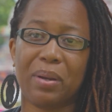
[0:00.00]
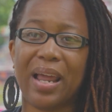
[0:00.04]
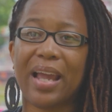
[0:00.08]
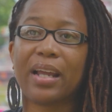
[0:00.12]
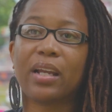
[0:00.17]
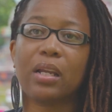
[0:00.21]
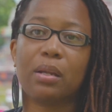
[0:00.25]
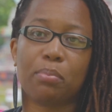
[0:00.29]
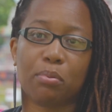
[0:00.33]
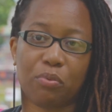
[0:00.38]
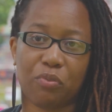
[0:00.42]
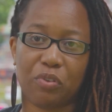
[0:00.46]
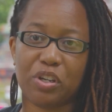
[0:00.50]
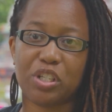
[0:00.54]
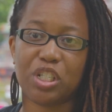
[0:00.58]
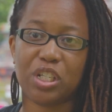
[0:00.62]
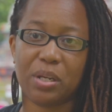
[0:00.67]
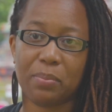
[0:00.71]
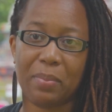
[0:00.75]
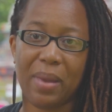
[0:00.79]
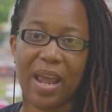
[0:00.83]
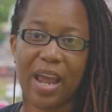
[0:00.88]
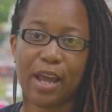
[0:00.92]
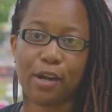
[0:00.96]
black
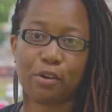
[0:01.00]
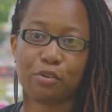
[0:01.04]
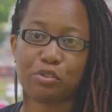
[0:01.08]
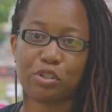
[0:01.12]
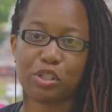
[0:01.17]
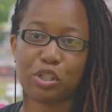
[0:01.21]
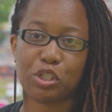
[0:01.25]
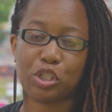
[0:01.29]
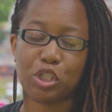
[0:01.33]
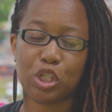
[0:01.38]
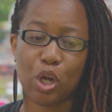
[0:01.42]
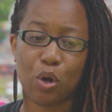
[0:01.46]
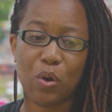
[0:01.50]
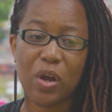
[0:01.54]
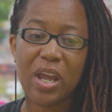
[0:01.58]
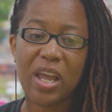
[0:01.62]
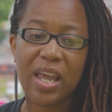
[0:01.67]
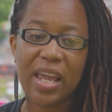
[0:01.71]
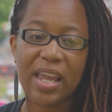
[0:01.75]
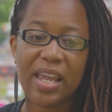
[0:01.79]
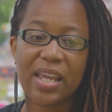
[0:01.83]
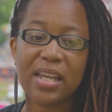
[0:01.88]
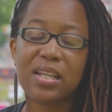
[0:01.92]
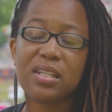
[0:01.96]
liberation matters. And so
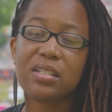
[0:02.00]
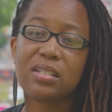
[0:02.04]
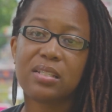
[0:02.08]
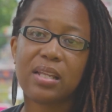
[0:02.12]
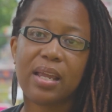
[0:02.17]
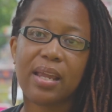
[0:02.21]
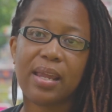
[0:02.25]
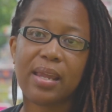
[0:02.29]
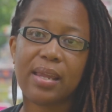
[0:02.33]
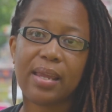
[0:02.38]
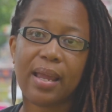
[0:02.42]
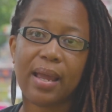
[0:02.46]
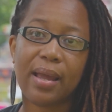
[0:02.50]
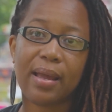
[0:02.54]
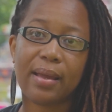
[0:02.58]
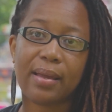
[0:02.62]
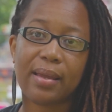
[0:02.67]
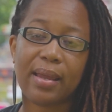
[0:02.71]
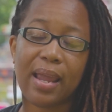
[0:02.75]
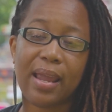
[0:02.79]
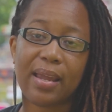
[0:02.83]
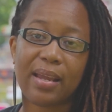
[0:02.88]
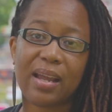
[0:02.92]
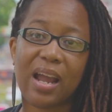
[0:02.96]
it is a,
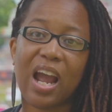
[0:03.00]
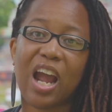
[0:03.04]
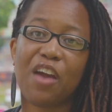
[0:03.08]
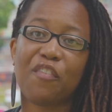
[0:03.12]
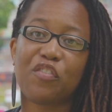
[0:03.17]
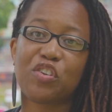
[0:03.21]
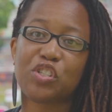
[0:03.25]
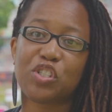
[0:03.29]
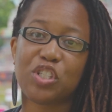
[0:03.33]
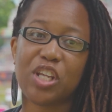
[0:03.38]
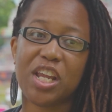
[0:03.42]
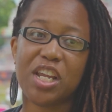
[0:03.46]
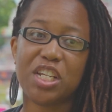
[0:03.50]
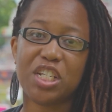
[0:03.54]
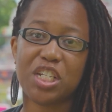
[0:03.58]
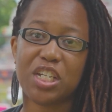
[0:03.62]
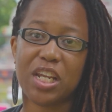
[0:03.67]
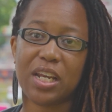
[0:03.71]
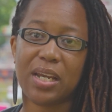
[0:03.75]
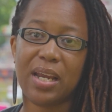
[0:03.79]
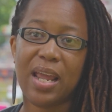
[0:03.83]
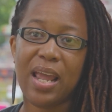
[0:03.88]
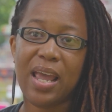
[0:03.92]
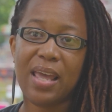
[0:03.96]
a, a
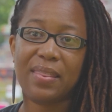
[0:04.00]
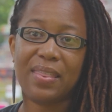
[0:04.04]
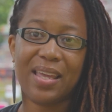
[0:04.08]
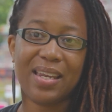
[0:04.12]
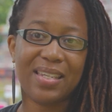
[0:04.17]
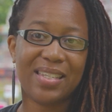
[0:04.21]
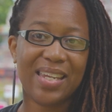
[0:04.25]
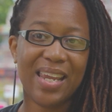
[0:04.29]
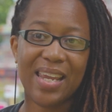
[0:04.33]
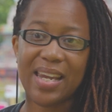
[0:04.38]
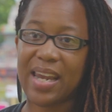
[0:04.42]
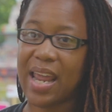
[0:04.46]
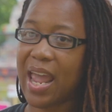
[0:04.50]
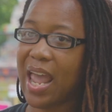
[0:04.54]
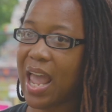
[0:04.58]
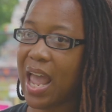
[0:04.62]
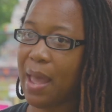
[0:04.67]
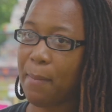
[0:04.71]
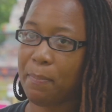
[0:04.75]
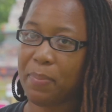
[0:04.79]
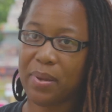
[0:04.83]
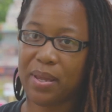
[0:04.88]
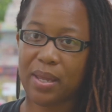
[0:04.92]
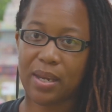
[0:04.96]
conversation that didn't
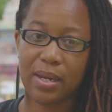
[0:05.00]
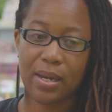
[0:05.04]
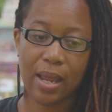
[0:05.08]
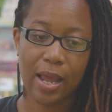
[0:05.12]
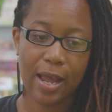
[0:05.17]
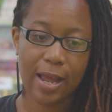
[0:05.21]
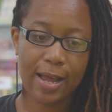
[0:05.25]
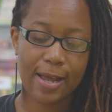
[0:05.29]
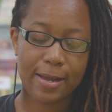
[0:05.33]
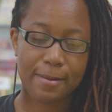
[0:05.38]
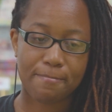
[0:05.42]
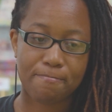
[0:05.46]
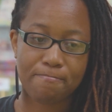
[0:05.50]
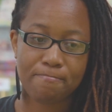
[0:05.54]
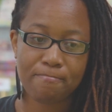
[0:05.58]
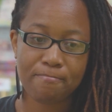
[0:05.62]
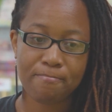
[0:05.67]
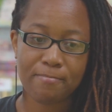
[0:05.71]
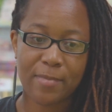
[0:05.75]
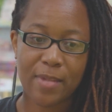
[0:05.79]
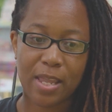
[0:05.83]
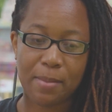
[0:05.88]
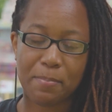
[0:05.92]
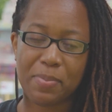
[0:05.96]
happen. Um,
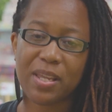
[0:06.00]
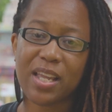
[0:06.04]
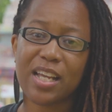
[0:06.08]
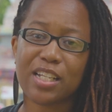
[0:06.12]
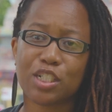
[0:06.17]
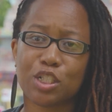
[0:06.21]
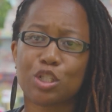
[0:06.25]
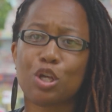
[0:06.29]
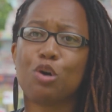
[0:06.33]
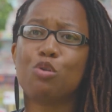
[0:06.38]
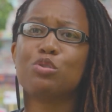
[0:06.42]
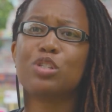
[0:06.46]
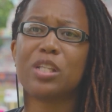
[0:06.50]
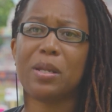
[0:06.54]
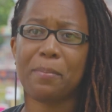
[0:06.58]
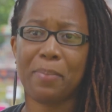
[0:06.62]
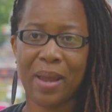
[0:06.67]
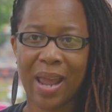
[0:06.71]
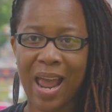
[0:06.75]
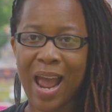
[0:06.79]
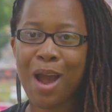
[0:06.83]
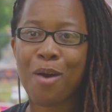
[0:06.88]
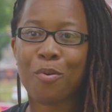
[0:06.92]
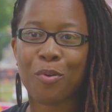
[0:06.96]
because those in
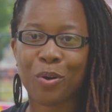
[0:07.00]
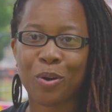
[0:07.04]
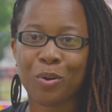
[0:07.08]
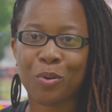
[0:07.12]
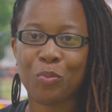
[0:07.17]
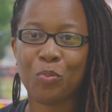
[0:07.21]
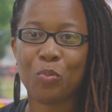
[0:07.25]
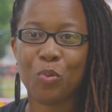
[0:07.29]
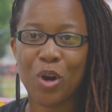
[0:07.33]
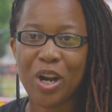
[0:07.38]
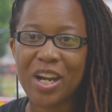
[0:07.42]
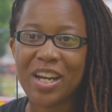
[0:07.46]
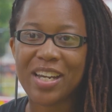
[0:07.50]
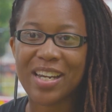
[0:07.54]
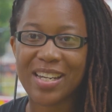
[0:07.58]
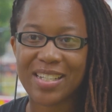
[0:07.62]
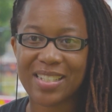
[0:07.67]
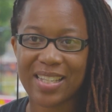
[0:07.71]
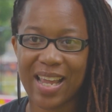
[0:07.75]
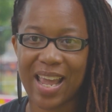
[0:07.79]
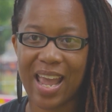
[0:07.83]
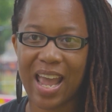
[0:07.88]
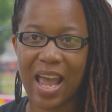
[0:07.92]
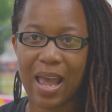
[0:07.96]
power wanted it
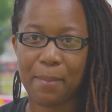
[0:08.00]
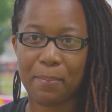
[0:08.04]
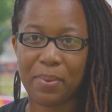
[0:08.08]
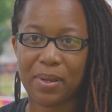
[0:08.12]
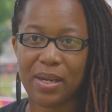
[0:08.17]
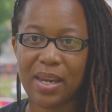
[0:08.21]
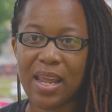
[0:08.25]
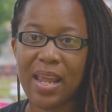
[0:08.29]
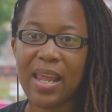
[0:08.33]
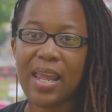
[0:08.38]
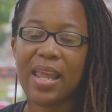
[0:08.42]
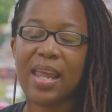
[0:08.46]
to happen.